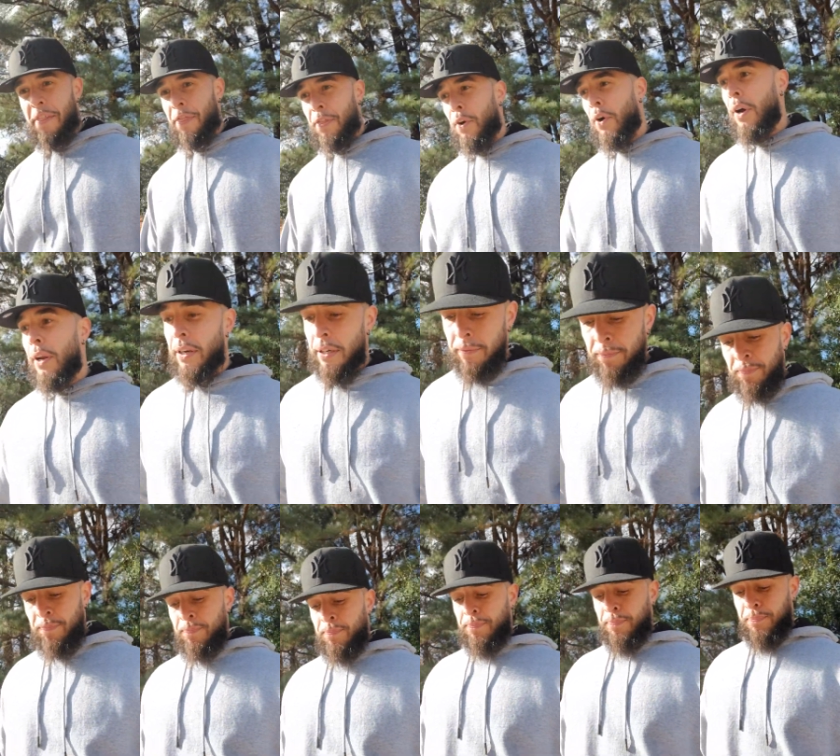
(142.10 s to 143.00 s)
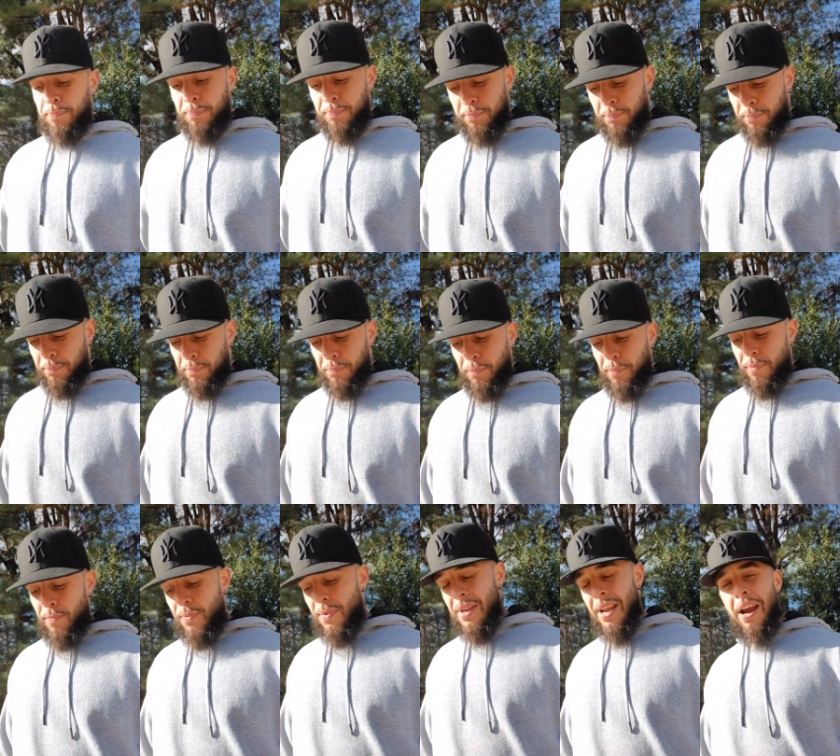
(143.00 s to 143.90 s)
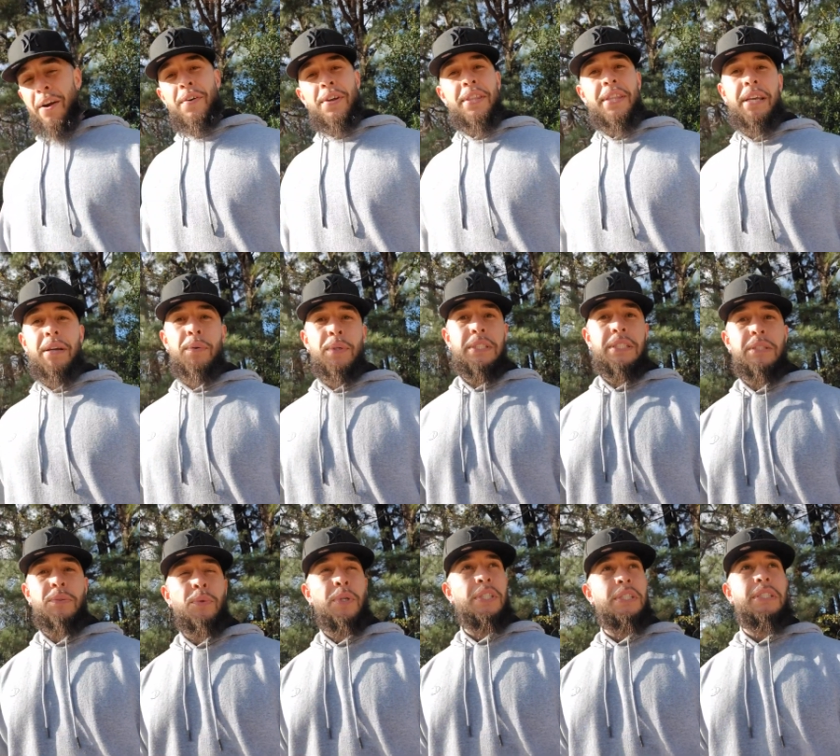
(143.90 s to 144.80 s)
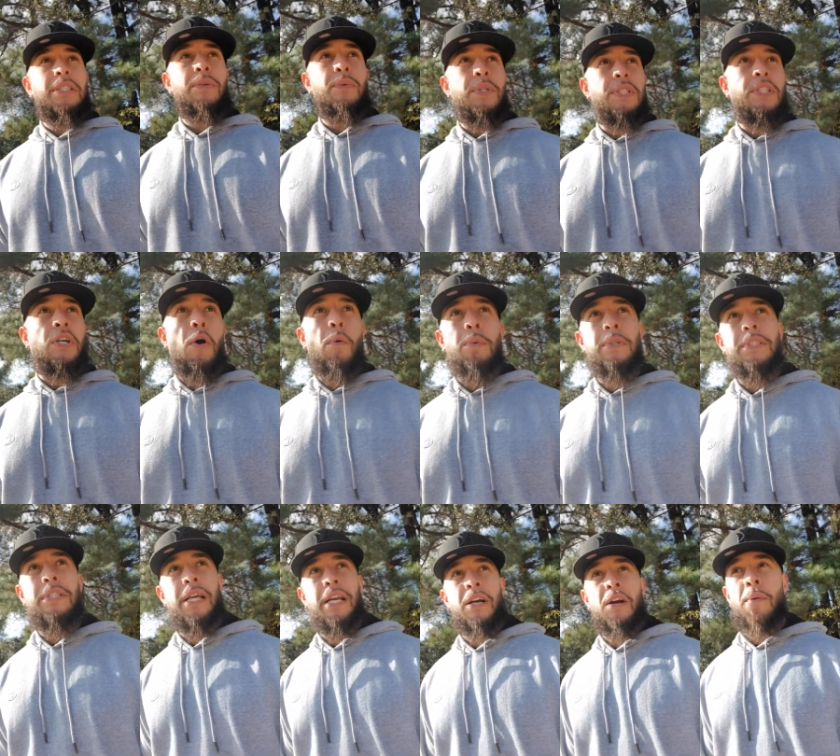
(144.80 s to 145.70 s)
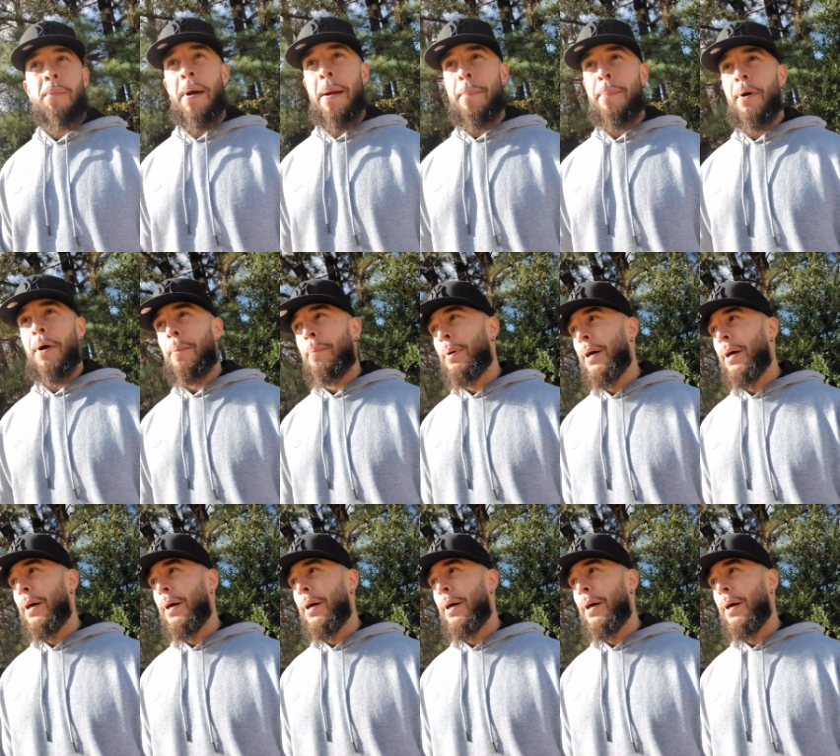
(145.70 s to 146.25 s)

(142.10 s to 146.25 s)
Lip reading: thought everything was copacetic on my part.